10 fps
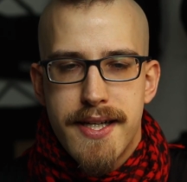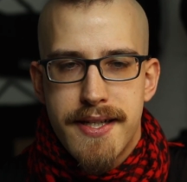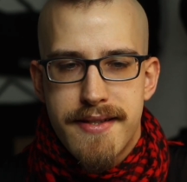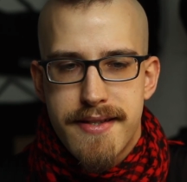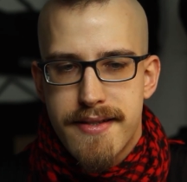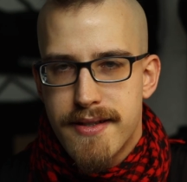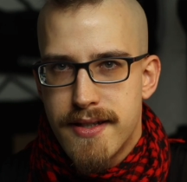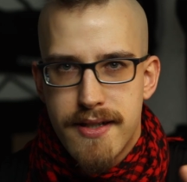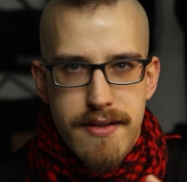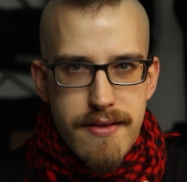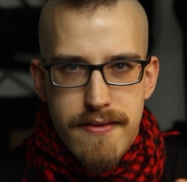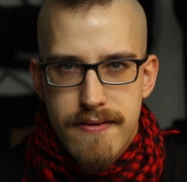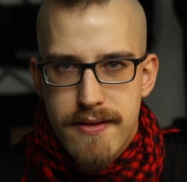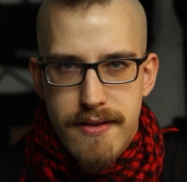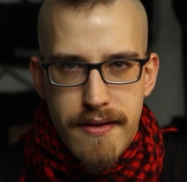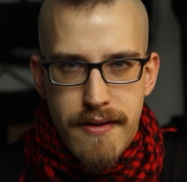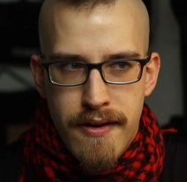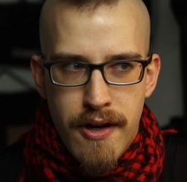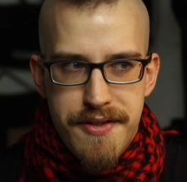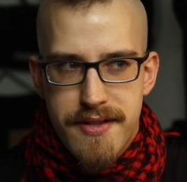It's
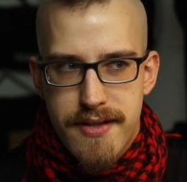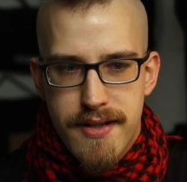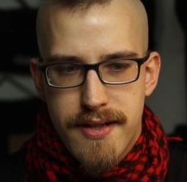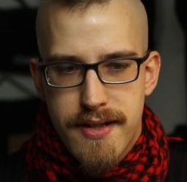not